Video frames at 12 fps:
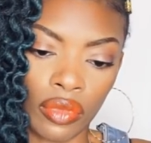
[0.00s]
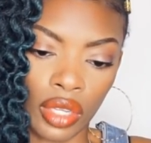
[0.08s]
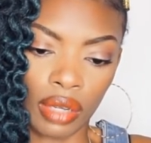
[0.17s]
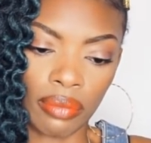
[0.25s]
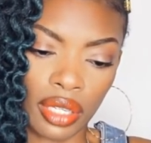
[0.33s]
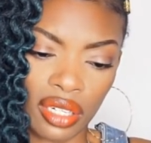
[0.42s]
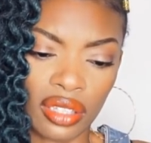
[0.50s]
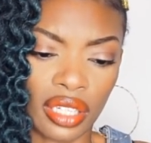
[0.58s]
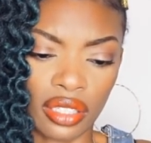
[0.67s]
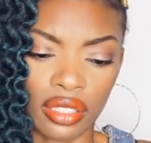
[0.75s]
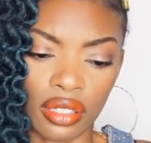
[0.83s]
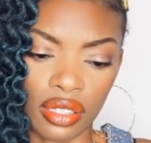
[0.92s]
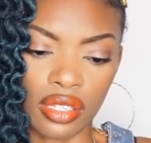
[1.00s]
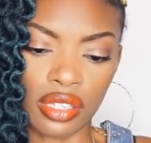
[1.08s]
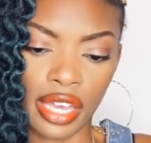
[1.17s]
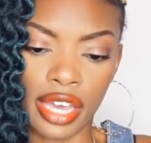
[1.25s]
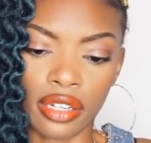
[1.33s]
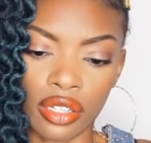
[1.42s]
Yeah, I'm getting like a
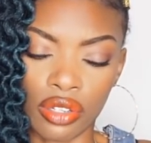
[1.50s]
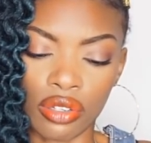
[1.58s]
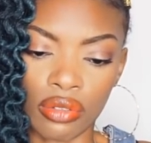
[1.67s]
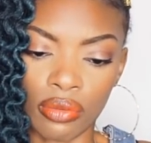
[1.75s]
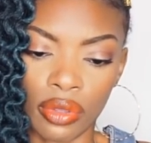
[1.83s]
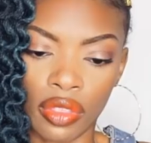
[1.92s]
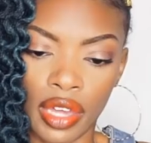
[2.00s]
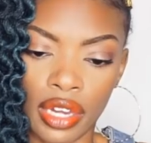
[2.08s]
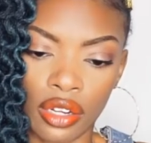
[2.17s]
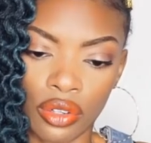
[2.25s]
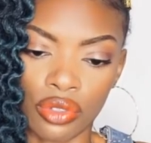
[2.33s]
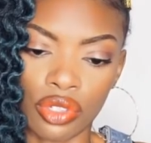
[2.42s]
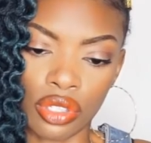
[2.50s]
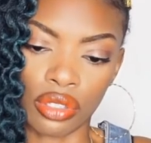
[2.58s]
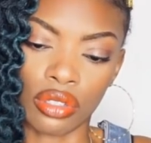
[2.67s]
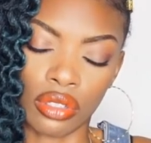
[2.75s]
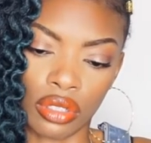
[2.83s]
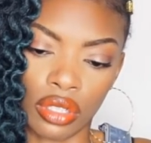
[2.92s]
sadness with that energy